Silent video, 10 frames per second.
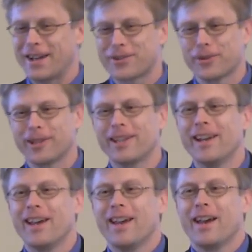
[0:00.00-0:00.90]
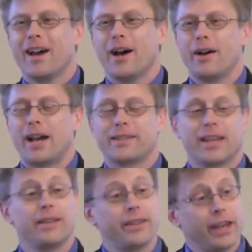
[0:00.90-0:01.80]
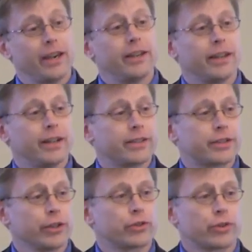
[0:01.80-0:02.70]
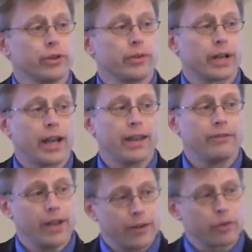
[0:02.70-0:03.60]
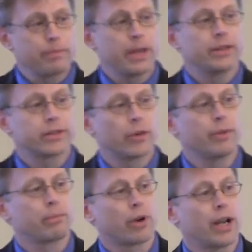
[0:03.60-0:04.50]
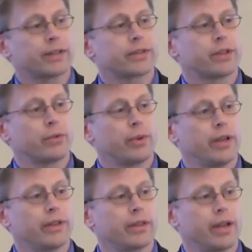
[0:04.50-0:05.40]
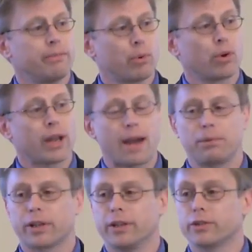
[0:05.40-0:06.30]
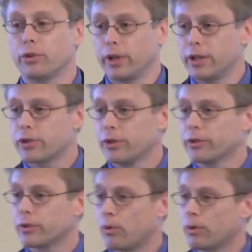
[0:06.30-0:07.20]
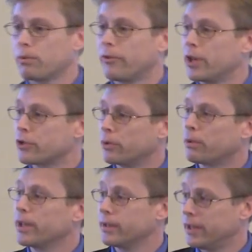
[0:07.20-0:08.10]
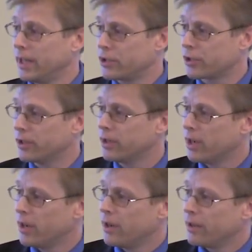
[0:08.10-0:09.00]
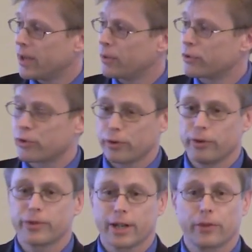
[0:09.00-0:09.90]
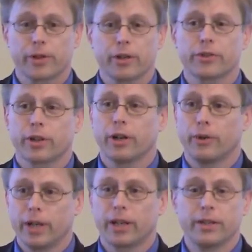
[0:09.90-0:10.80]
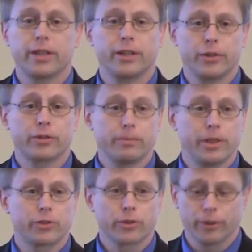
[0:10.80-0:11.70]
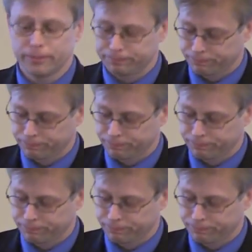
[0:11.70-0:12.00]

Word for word: Actually, uh, I said then, and it's still true, that I have never been so impressed with a board applicant's credentials or professional presentation. That was true several years ago, and it continues to be true.